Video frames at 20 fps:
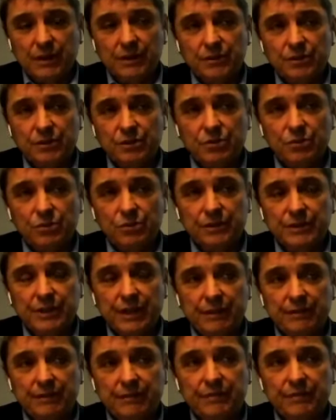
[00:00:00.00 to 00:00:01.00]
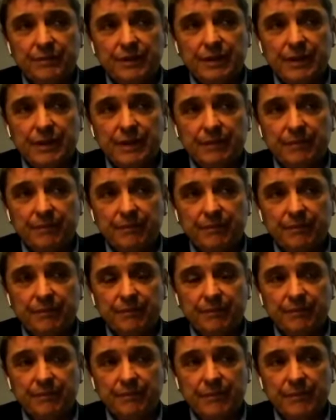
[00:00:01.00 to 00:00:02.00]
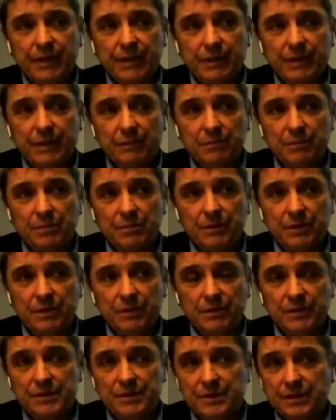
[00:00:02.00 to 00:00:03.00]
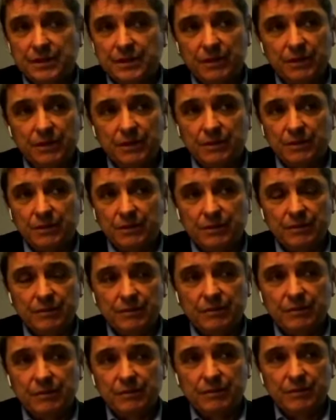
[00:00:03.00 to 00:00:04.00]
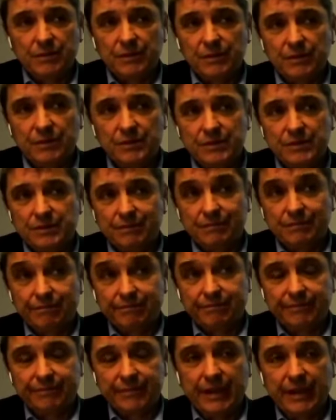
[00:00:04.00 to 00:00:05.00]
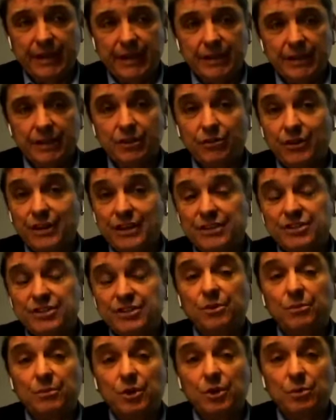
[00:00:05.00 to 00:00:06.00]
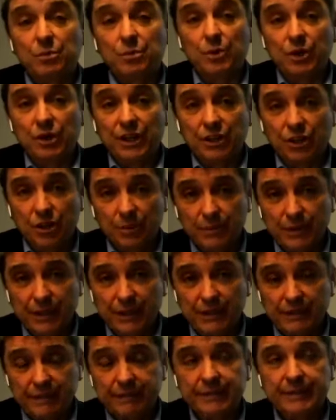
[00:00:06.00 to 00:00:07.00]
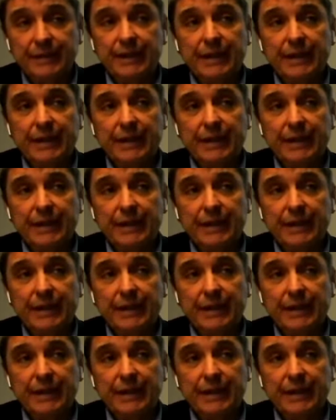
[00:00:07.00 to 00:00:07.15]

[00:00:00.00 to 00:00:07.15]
I don't have any particular insight. You know, there is some new money coming.